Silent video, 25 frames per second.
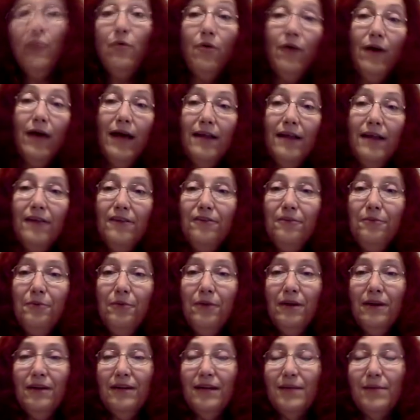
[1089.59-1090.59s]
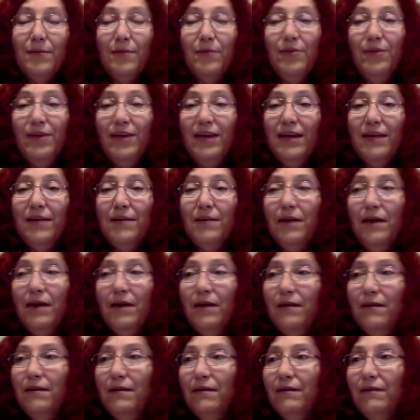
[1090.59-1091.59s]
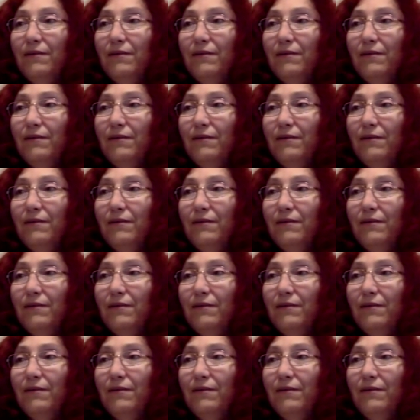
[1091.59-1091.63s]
Well, at this point in time, it would take a, a